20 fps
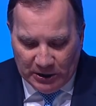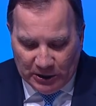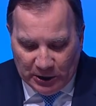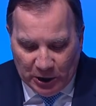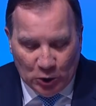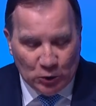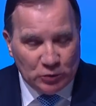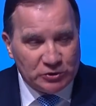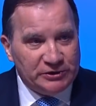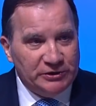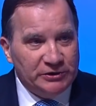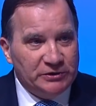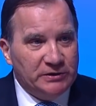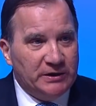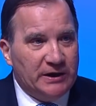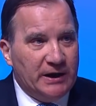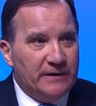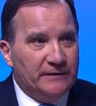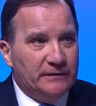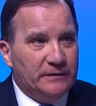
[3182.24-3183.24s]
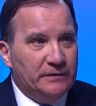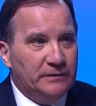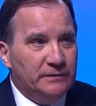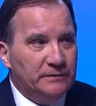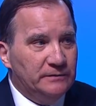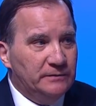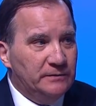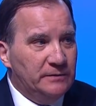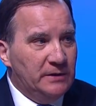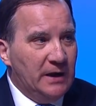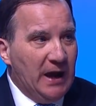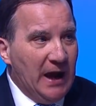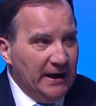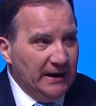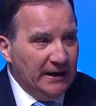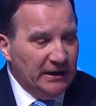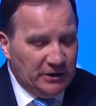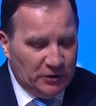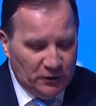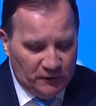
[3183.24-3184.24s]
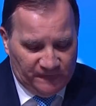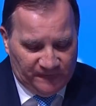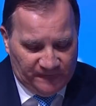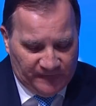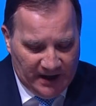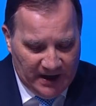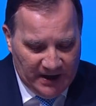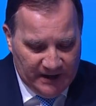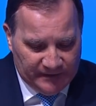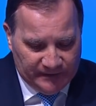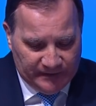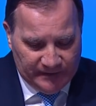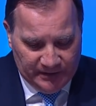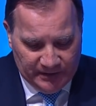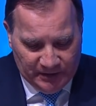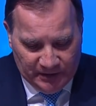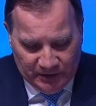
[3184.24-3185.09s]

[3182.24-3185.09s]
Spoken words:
closely together and in good faith,